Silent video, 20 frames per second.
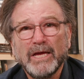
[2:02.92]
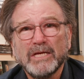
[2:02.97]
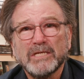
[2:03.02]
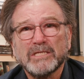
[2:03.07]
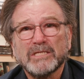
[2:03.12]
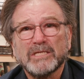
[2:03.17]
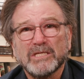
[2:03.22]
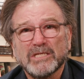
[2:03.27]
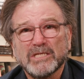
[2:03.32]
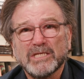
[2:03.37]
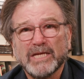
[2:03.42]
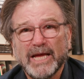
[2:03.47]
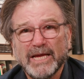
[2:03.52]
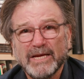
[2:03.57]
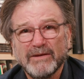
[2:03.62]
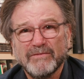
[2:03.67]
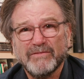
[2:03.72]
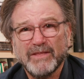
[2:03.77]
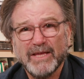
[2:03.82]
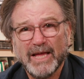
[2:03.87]
is the state
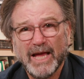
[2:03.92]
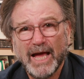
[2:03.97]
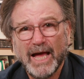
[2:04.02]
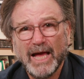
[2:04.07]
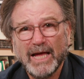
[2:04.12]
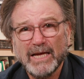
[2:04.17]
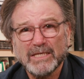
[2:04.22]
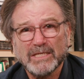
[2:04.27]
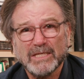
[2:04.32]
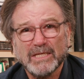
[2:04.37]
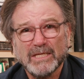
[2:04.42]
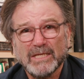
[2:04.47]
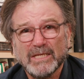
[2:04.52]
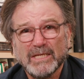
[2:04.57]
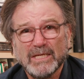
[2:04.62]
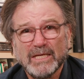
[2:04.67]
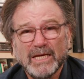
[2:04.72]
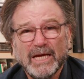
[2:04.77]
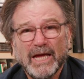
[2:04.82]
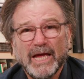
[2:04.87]
of the art
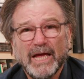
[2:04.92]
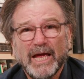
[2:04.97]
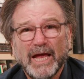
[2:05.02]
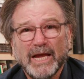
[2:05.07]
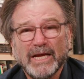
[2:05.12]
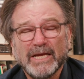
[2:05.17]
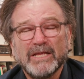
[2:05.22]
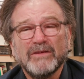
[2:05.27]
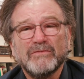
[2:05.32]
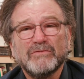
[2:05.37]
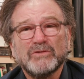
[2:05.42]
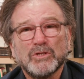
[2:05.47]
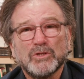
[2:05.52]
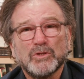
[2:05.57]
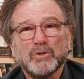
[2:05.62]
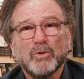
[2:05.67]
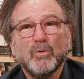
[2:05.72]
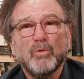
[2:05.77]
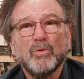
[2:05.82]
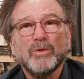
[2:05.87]
and gives us
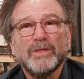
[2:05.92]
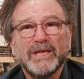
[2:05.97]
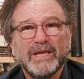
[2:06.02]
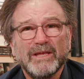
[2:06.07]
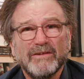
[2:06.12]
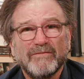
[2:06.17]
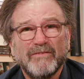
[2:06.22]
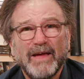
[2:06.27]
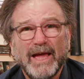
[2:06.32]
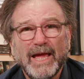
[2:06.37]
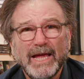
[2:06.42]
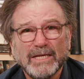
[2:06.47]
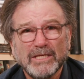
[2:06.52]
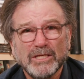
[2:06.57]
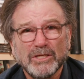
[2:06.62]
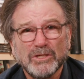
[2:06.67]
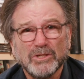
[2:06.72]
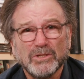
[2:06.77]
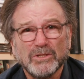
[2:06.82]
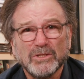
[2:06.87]
all the
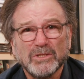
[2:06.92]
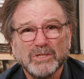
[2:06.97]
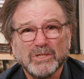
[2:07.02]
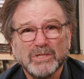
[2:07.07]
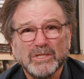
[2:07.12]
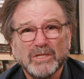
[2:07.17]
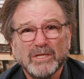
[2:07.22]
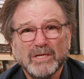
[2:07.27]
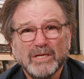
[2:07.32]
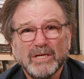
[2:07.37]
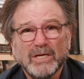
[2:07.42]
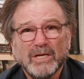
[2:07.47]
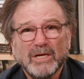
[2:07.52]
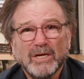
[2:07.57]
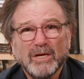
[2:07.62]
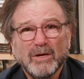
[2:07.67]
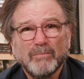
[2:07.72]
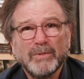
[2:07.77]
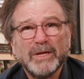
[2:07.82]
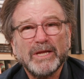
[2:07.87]
advantages.
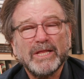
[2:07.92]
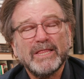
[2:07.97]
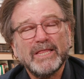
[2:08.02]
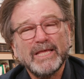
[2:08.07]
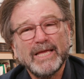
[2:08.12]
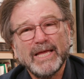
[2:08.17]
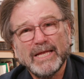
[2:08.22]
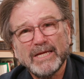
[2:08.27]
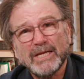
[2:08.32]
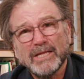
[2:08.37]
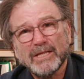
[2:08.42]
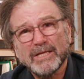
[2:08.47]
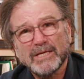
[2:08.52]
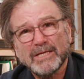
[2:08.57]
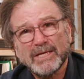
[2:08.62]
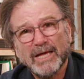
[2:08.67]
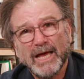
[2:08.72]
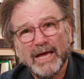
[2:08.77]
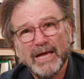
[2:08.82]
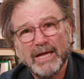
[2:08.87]
But at the end of the
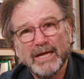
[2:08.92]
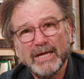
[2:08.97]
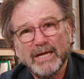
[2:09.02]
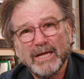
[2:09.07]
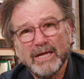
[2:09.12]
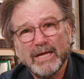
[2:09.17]
day,